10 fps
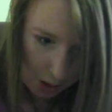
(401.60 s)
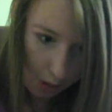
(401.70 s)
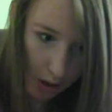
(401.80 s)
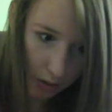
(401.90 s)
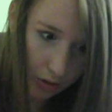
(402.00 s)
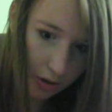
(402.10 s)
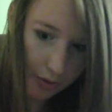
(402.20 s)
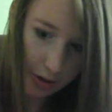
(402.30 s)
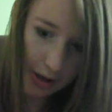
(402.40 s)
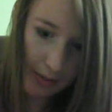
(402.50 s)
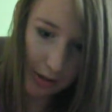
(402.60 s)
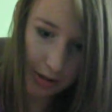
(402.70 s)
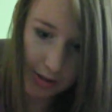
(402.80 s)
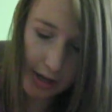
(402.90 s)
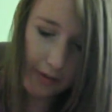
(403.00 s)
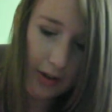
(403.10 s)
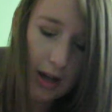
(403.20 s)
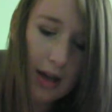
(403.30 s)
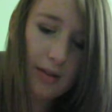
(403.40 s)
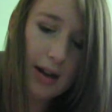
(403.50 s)
me, oh, you don't need that much stuff.
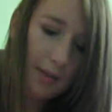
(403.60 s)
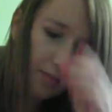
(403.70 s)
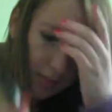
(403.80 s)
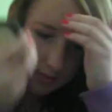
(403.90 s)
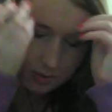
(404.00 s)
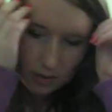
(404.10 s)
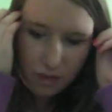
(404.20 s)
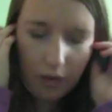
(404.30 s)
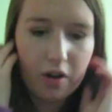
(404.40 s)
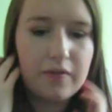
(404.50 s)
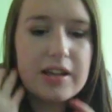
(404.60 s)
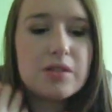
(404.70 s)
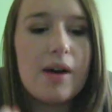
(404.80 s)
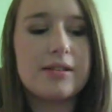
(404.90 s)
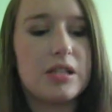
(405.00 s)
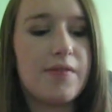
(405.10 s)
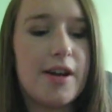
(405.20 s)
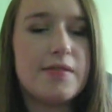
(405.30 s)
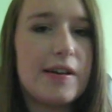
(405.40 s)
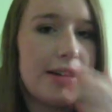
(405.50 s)
Then for face-wise, as far
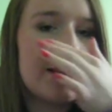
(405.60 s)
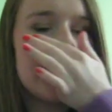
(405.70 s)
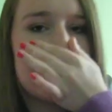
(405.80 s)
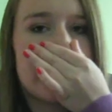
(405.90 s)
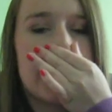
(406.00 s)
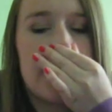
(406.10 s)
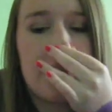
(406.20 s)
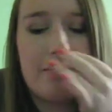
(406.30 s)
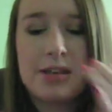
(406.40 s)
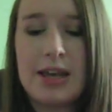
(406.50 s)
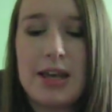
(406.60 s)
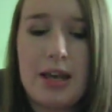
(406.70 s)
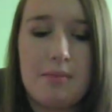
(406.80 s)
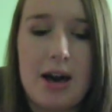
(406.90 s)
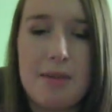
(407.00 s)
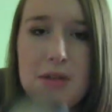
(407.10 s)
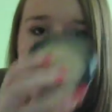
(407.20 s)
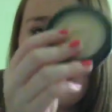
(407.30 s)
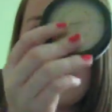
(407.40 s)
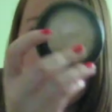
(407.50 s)
as foundation and stuff, I'm taking my
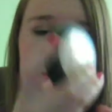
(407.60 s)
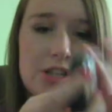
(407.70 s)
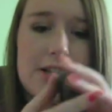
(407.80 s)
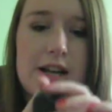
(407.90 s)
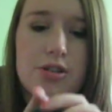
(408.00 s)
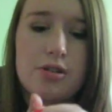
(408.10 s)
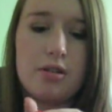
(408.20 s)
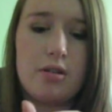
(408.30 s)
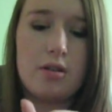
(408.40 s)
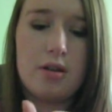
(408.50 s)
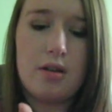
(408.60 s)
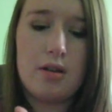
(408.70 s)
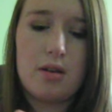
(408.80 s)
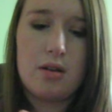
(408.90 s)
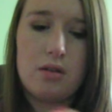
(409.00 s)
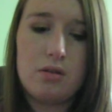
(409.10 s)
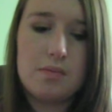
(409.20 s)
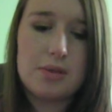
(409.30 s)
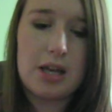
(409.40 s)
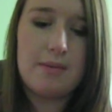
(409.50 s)
Mineralized Skin Finish Natural.
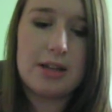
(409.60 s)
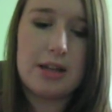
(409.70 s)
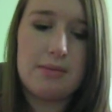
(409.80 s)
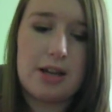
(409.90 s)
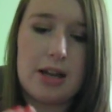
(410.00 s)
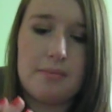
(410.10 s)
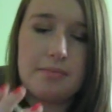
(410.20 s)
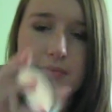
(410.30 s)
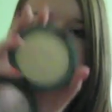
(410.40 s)
Oops, I'm in light medium.